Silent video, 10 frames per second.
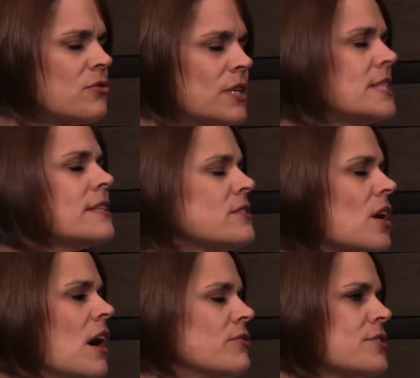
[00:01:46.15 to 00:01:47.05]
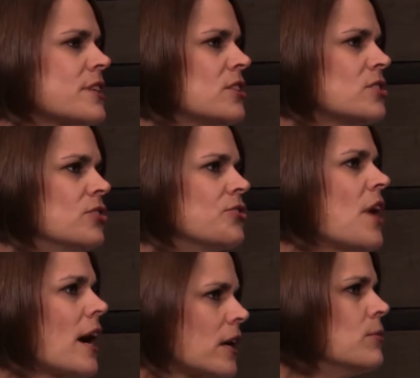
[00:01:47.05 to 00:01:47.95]
So it isn't a conversation. You're
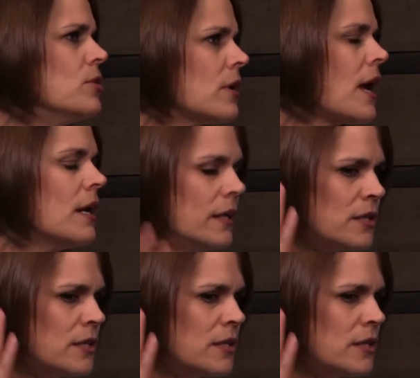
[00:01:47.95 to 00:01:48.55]
not communicating.